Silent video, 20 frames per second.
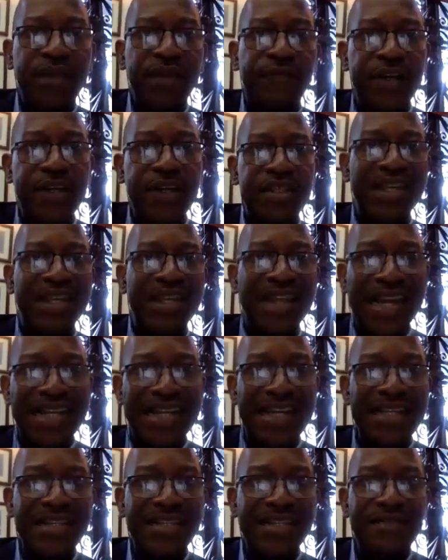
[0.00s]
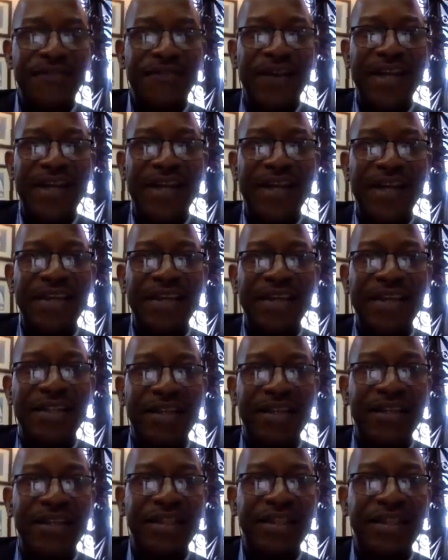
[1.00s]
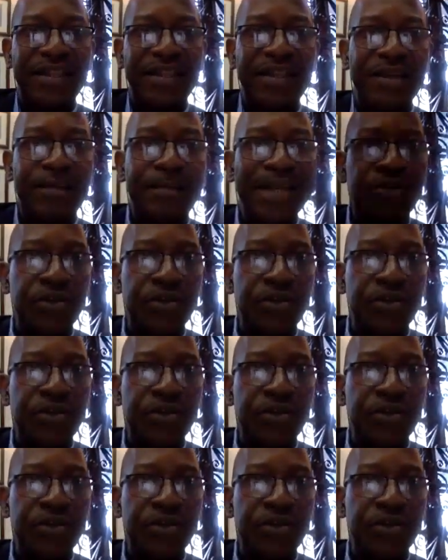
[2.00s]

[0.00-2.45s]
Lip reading: first in identifying the